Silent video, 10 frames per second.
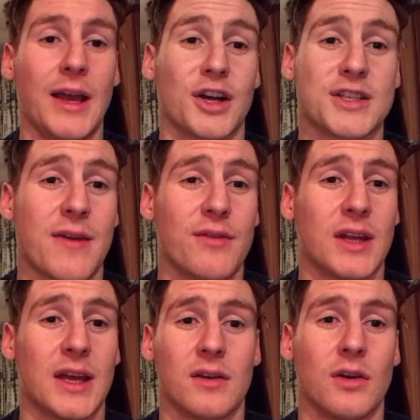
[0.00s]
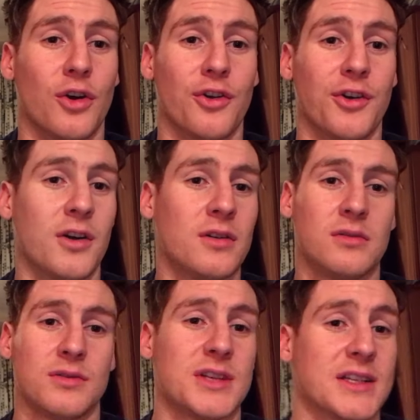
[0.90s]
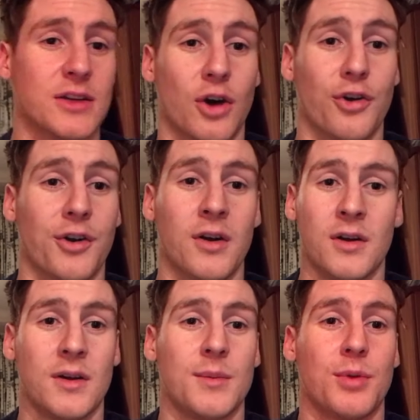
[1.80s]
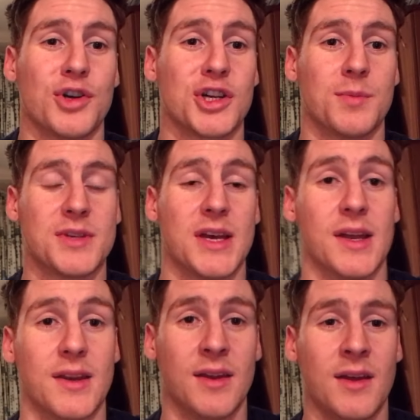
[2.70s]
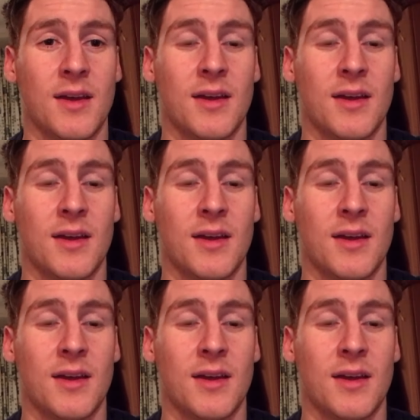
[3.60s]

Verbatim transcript: I got seventeen hundred, sixteen hundred push-ups in